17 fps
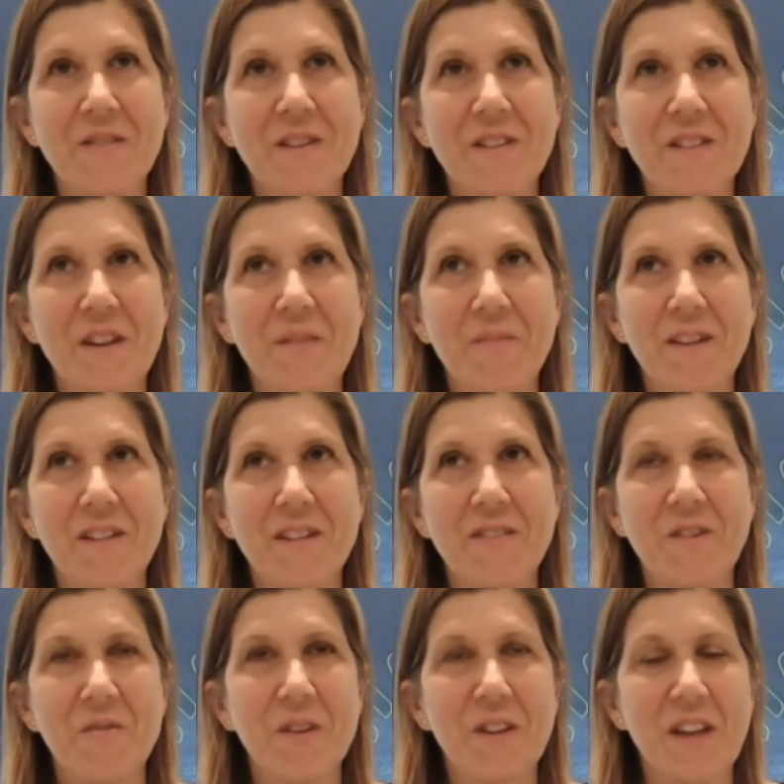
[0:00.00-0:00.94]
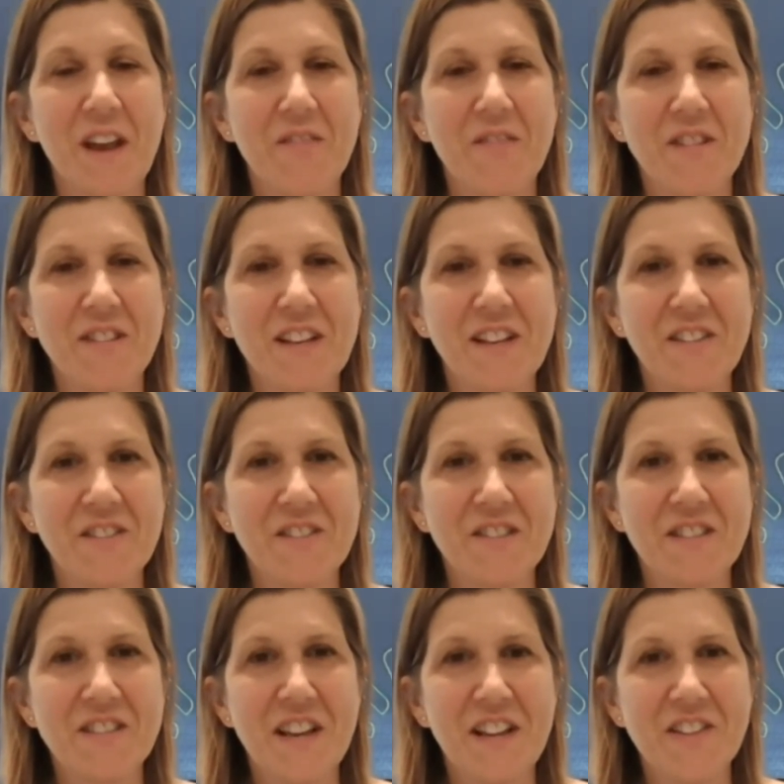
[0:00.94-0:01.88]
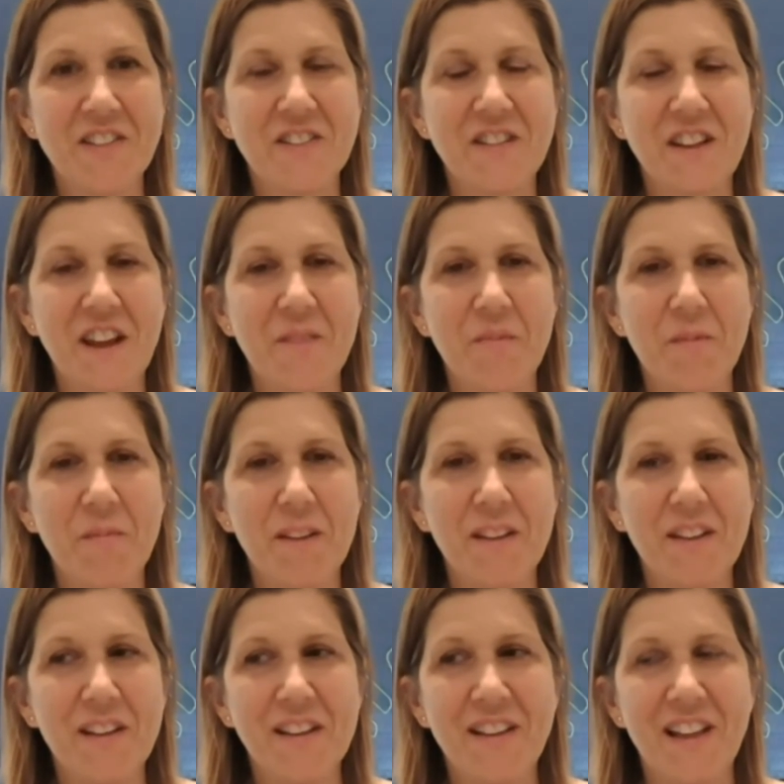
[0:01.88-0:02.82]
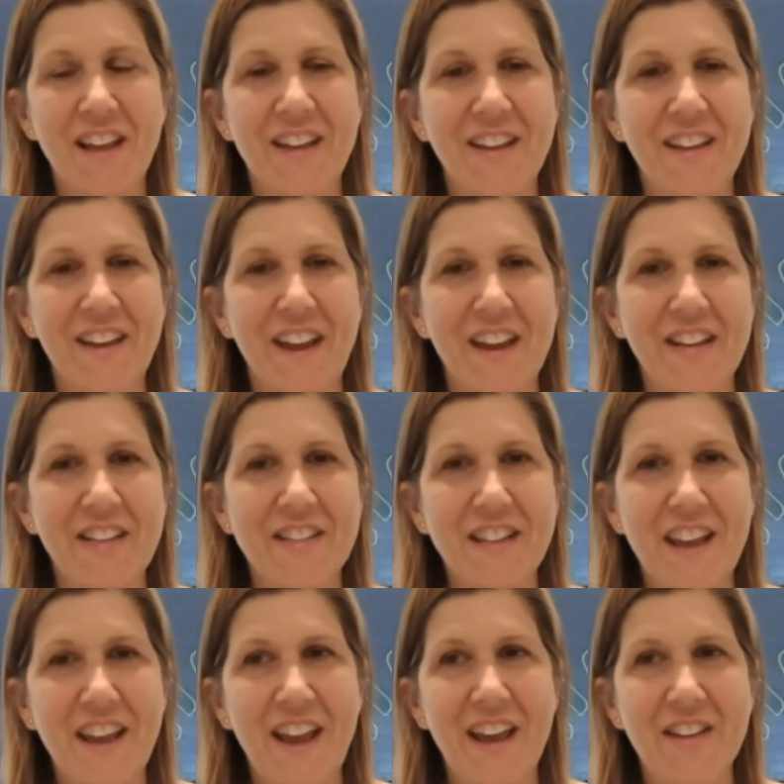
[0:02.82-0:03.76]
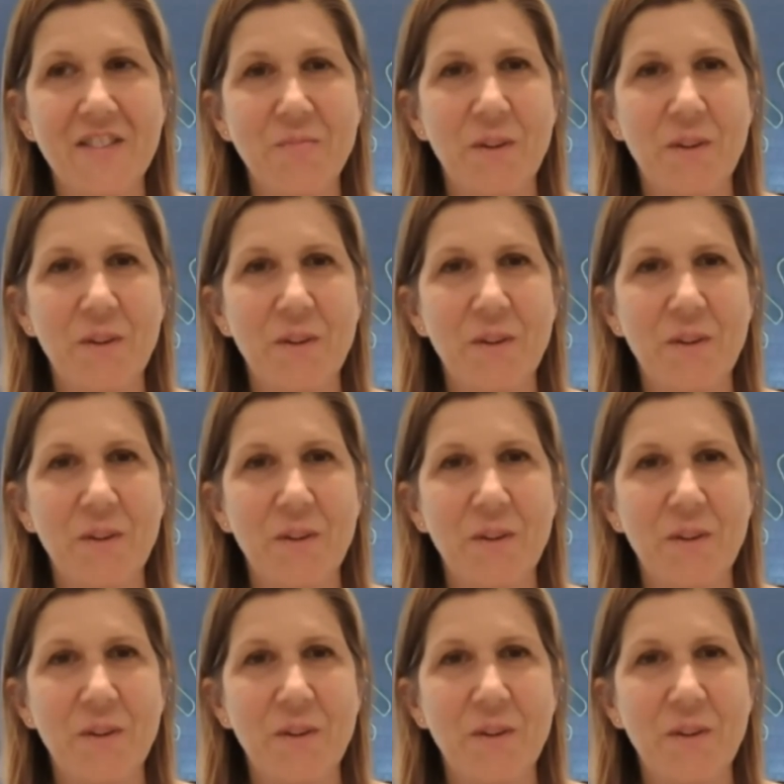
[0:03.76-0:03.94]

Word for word: US companies don't really have a signals intelligent capability like NSA has.